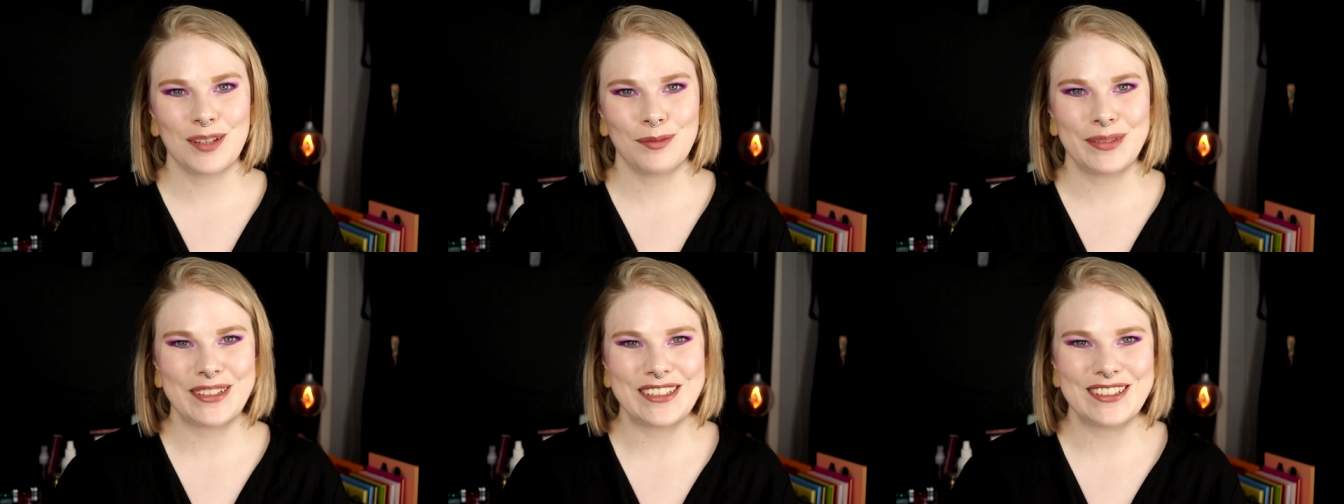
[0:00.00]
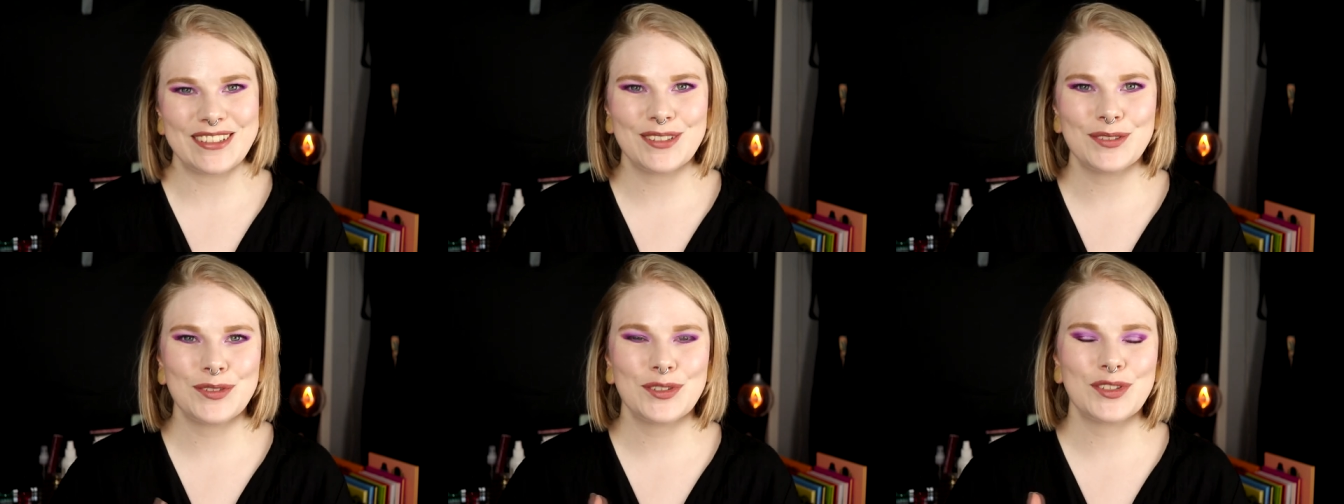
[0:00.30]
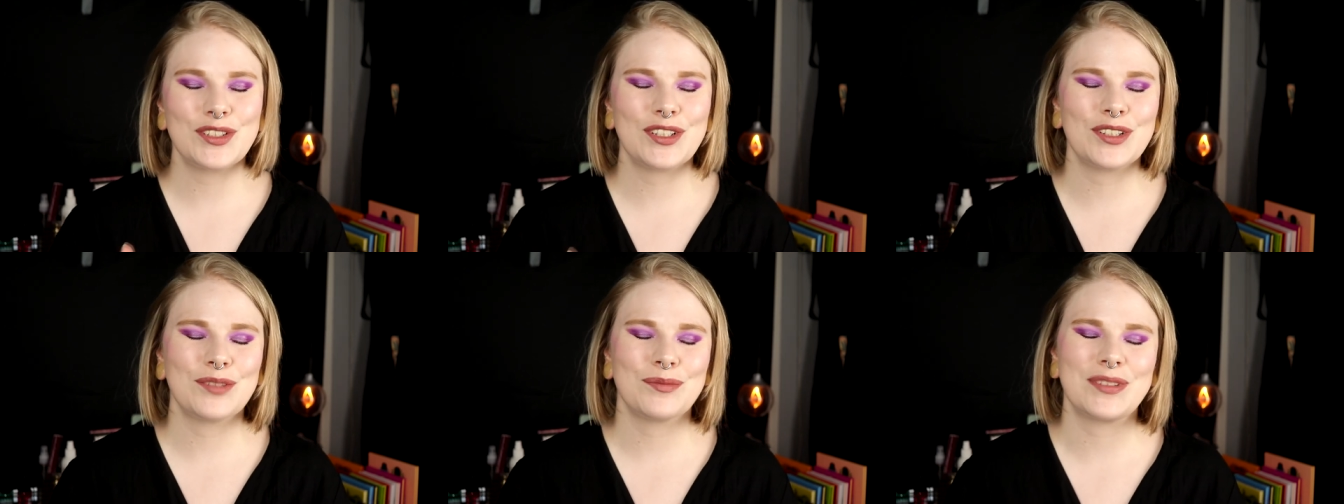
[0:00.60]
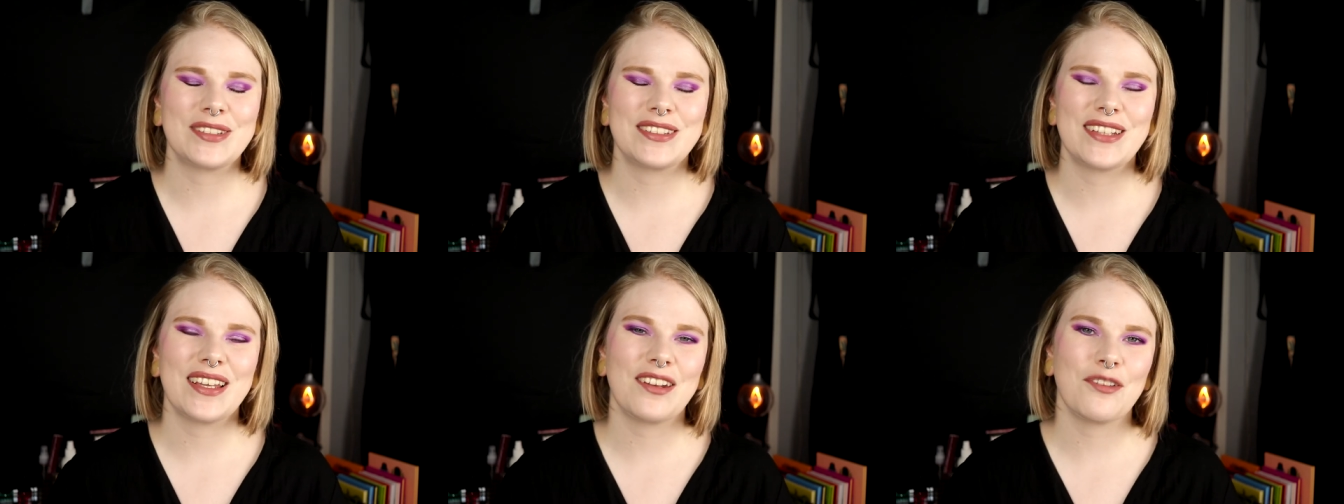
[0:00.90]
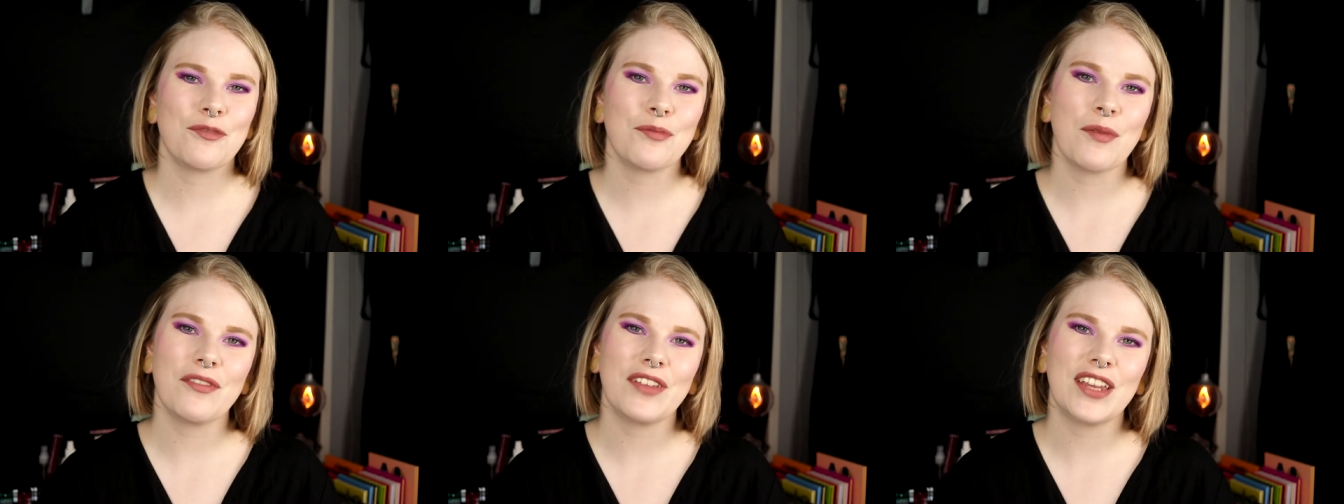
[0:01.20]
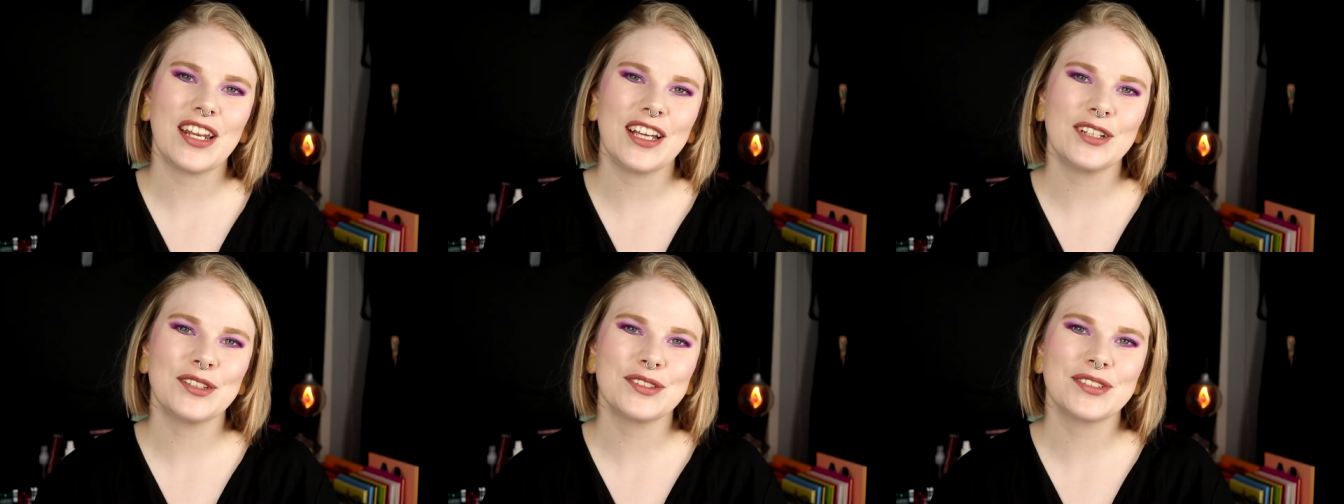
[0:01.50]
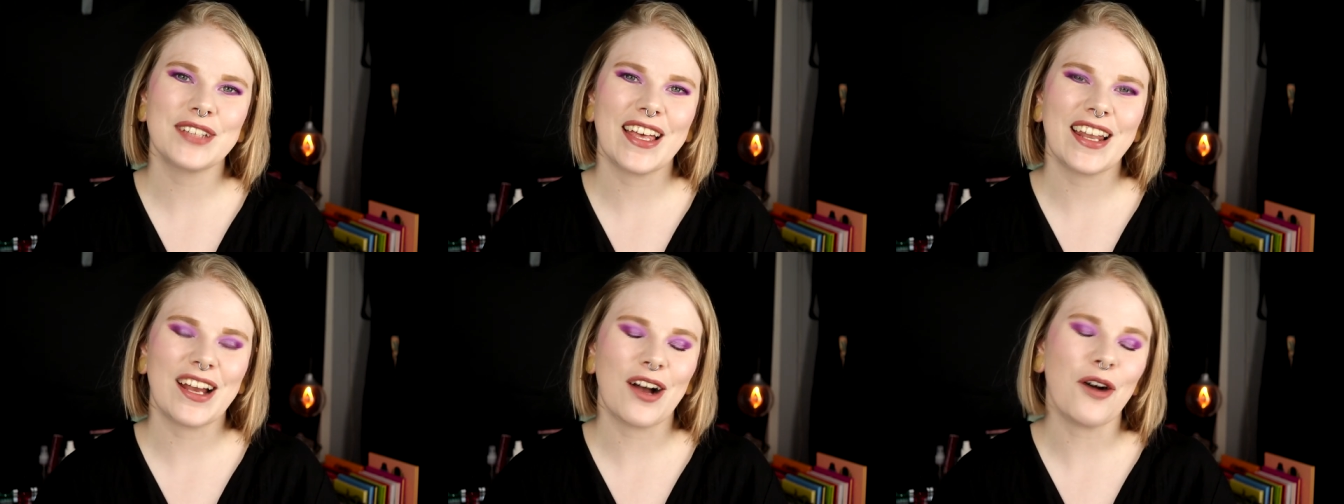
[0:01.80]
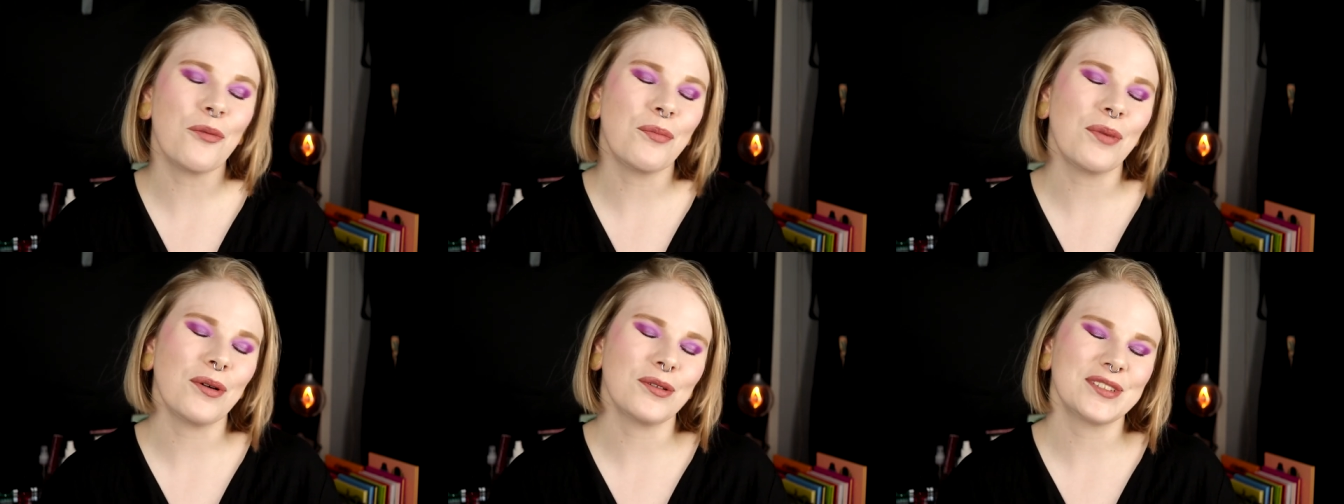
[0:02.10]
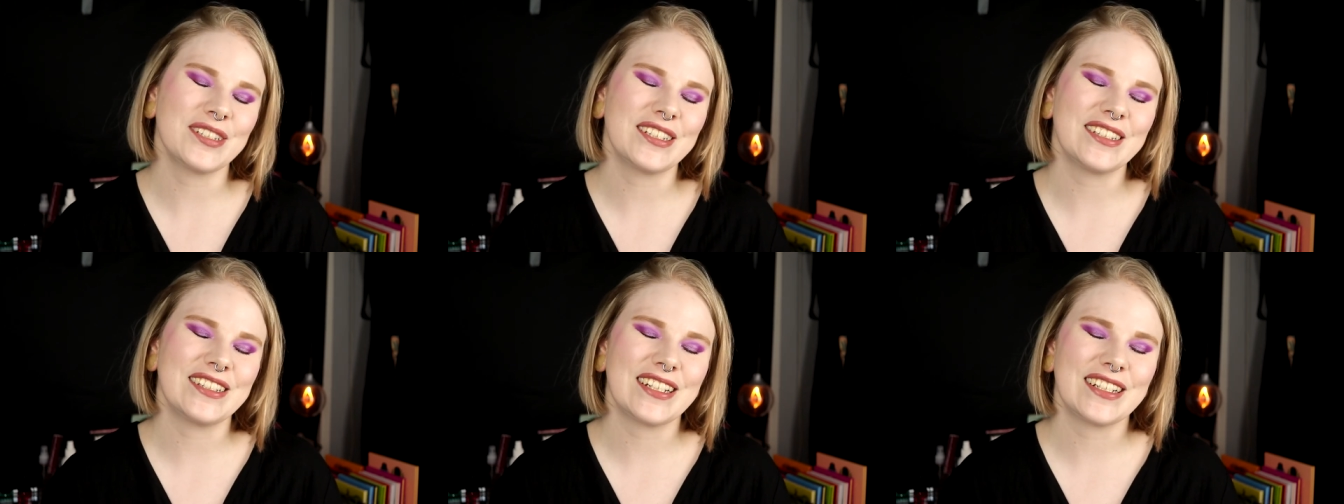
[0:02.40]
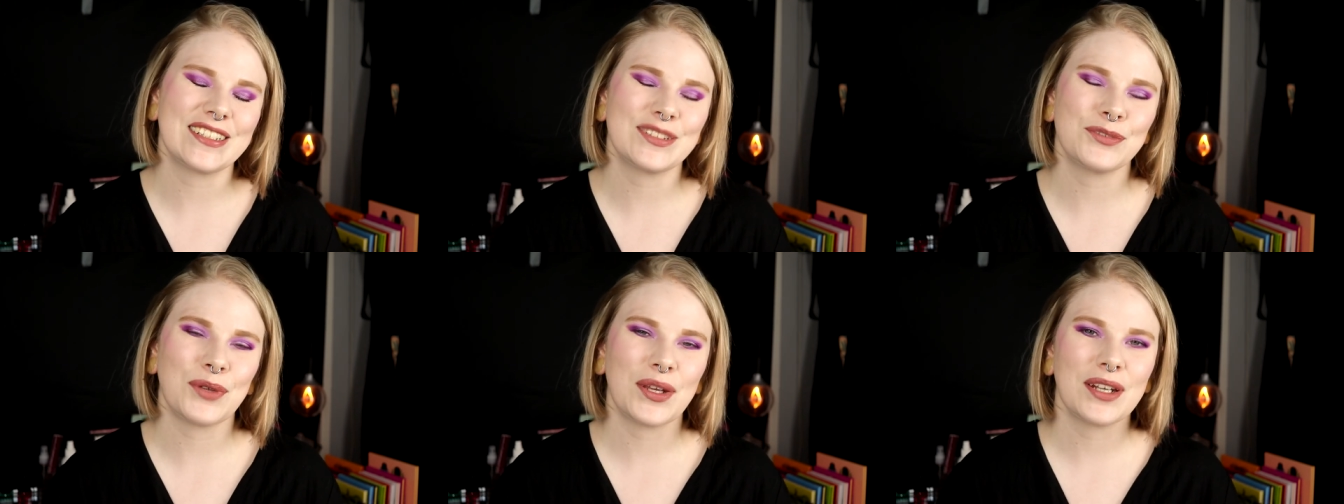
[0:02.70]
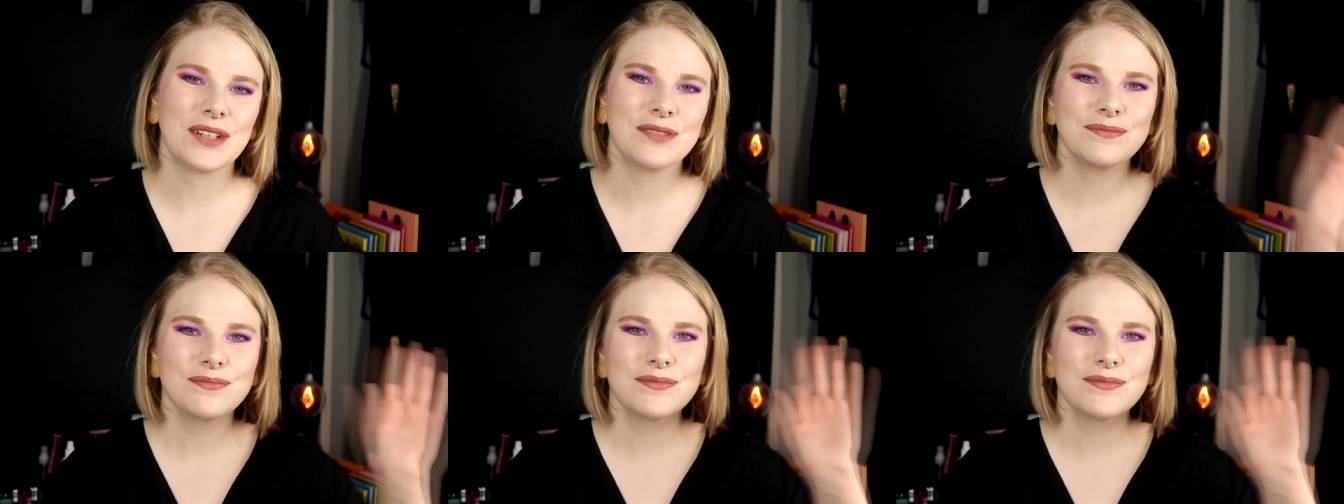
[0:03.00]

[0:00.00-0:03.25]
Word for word: please do so you don't miss any of my videos and I hope I'll see you in the next one.